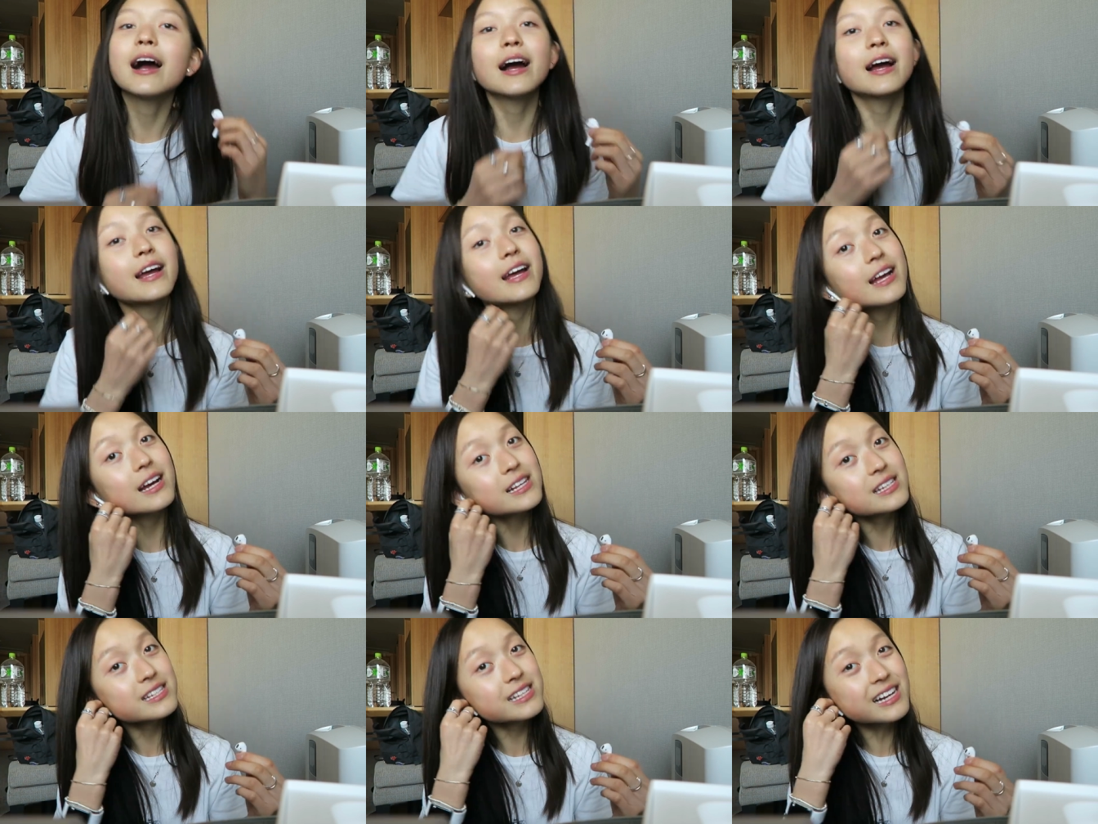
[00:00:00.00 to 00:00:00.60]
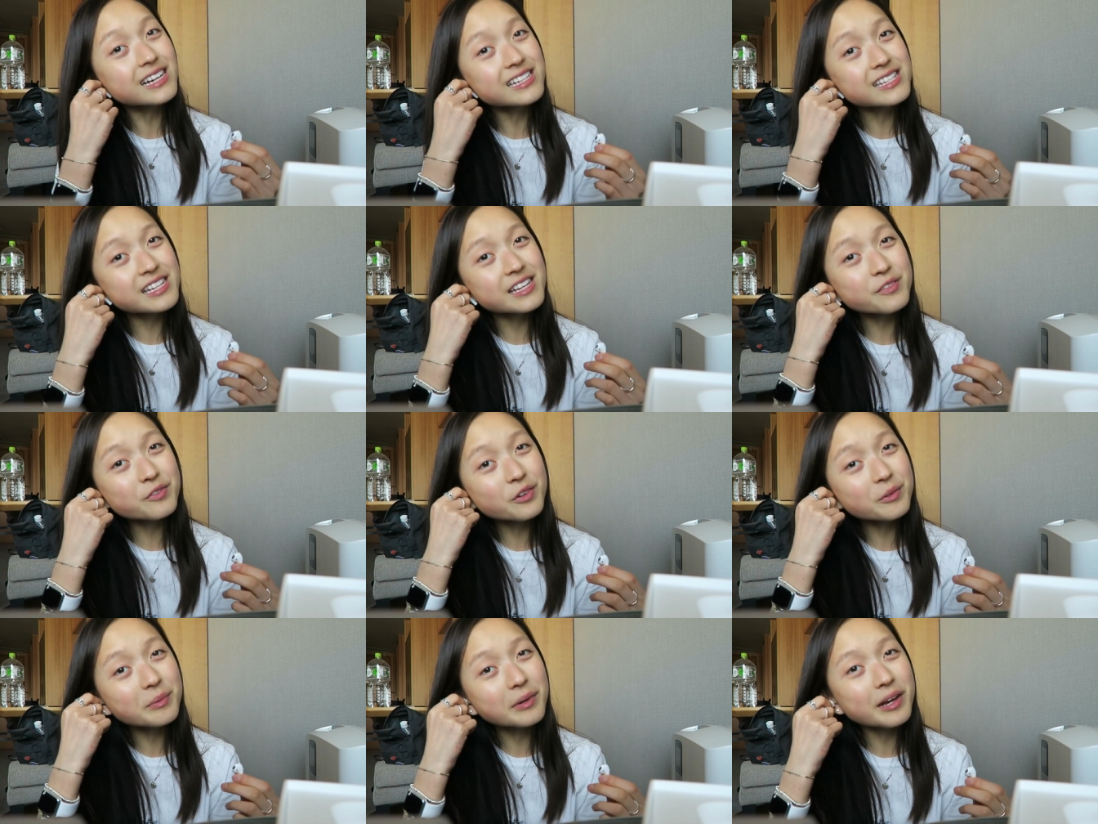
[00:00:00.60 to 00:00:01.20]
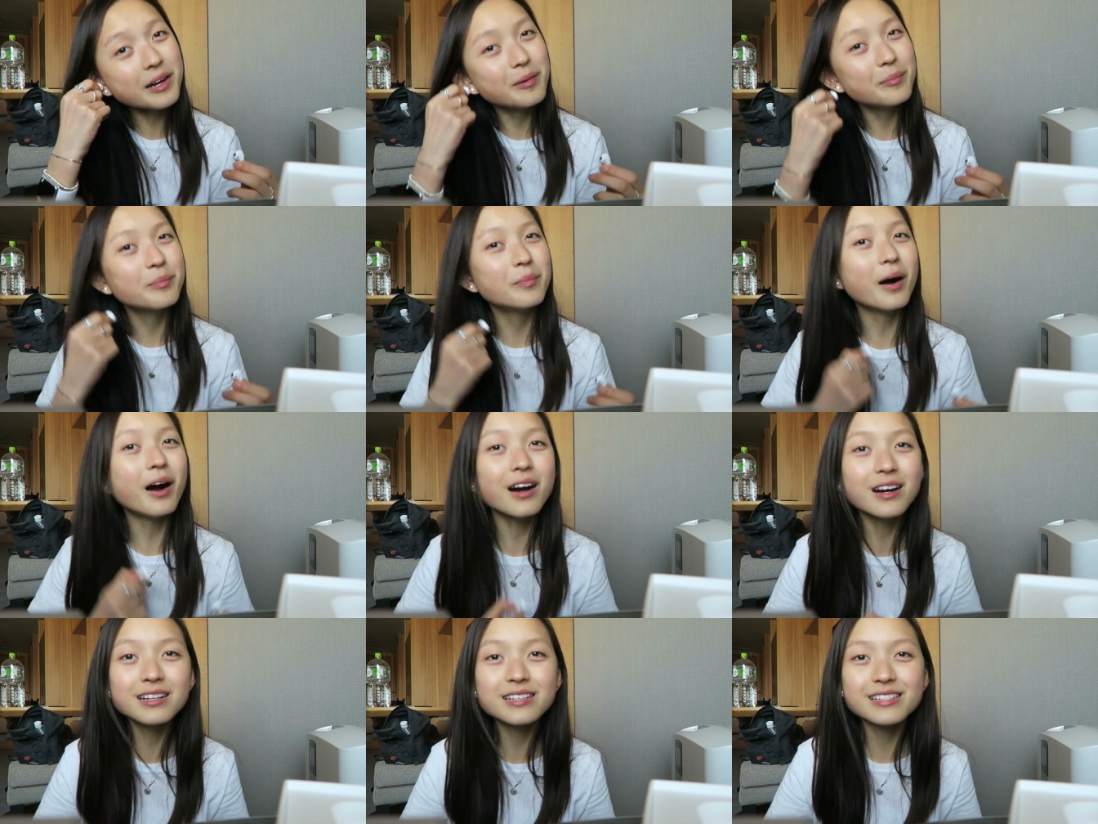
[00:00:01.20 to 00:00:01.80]
I guess that's it for my
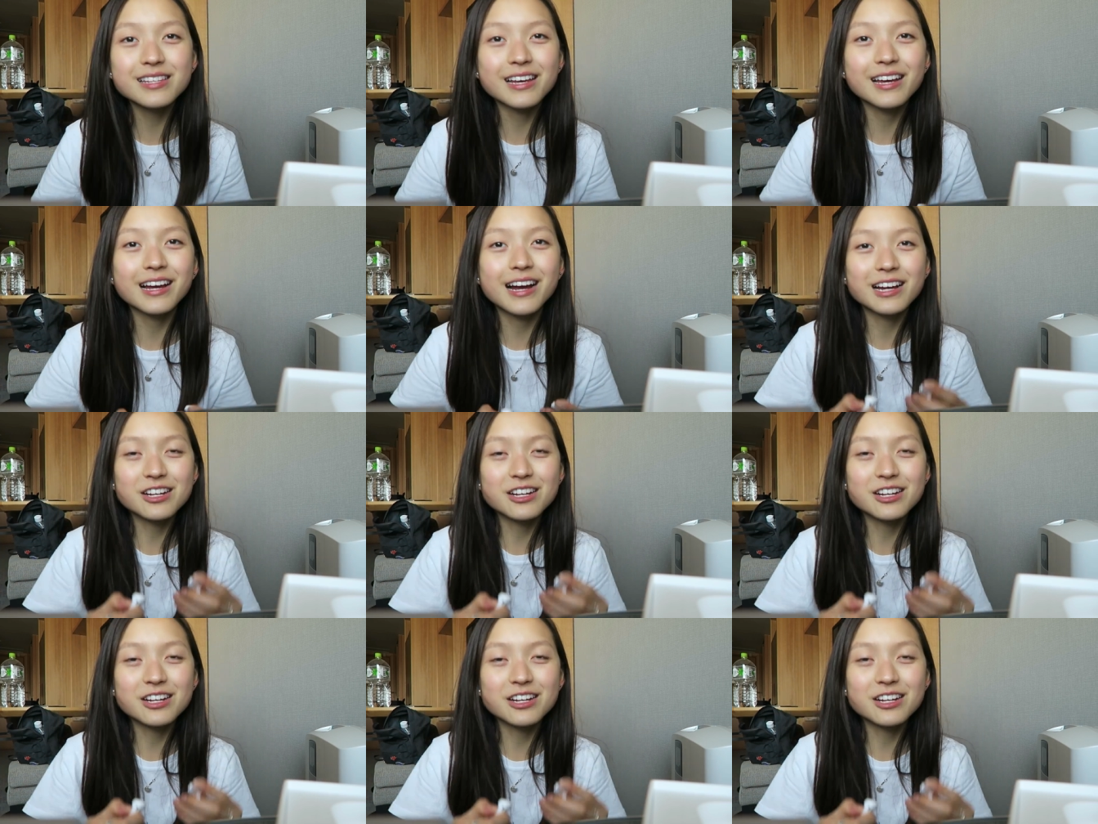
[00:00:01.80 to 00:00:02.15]
unboxing.